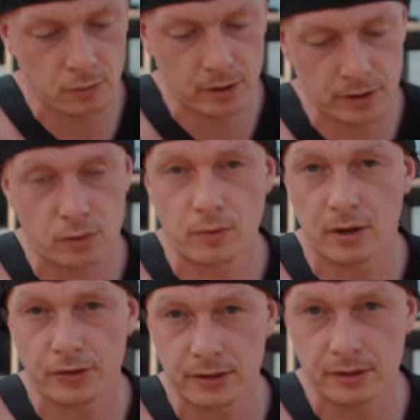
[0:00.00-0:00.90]
ones
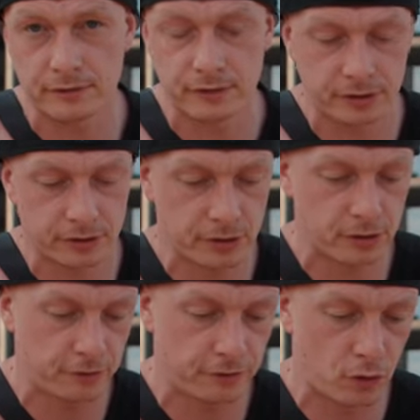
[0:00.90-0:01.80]
without the ND filters,
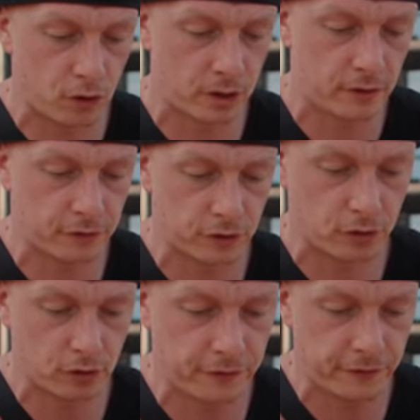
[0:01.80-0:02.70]
for
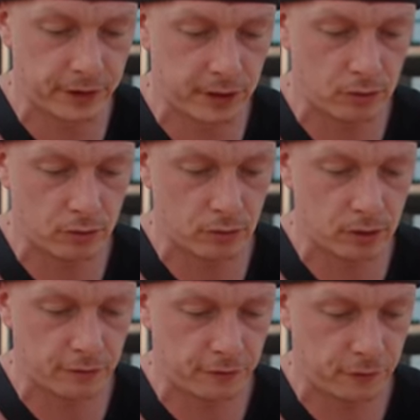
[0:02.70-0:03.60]
photography
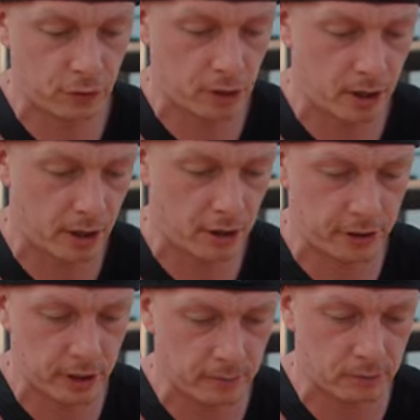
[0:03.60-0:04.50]
or for other
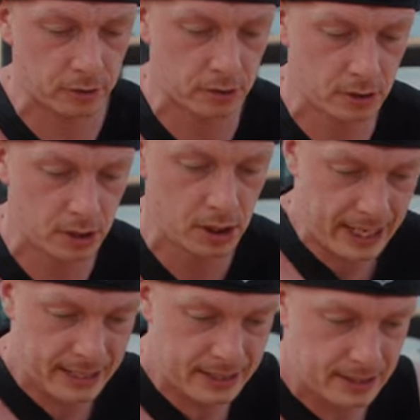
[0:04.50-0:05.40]
cameras,
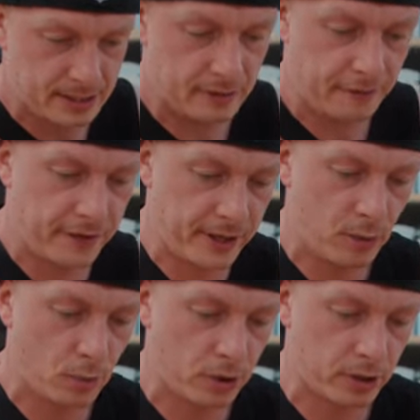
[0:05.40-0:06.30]
and if they
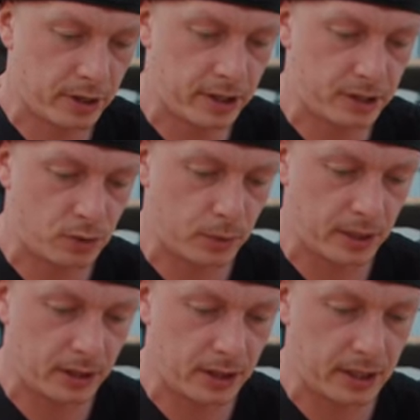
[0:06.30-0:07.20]
work as
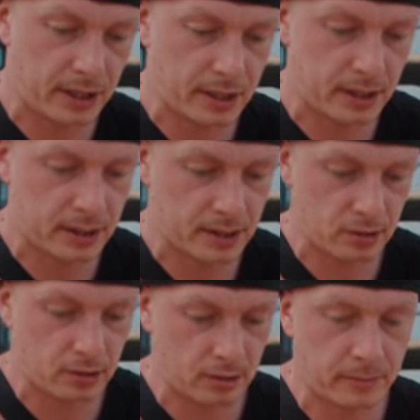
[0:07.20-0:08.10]
well as
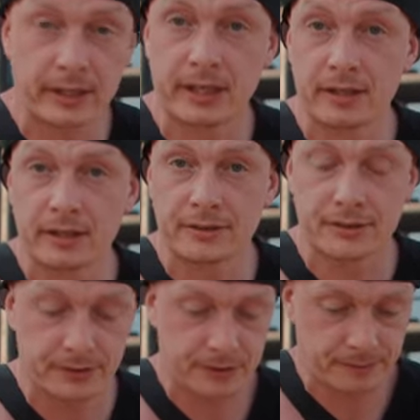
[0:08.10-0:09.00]
all my Canon
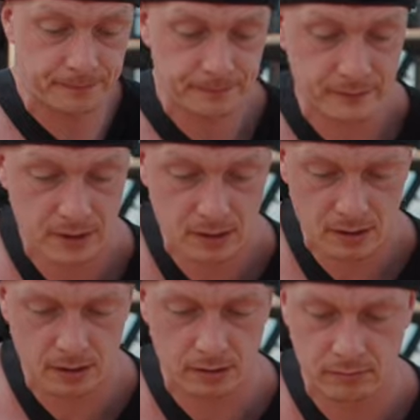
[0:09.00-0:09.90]
lenses
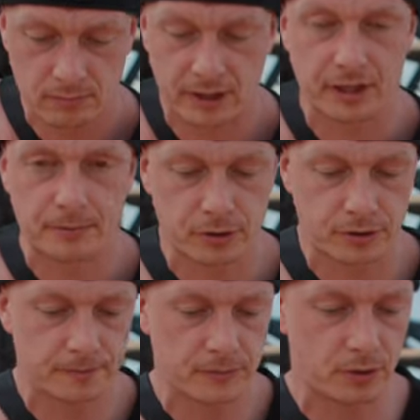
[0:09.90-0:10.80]
adapters.
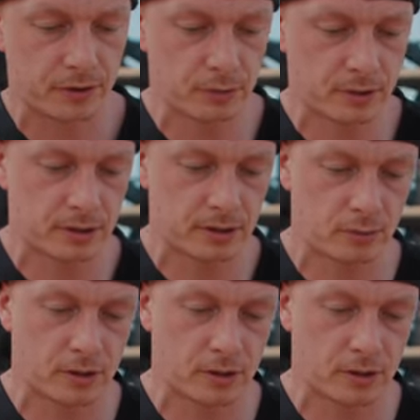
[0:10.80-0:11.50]
So this one is the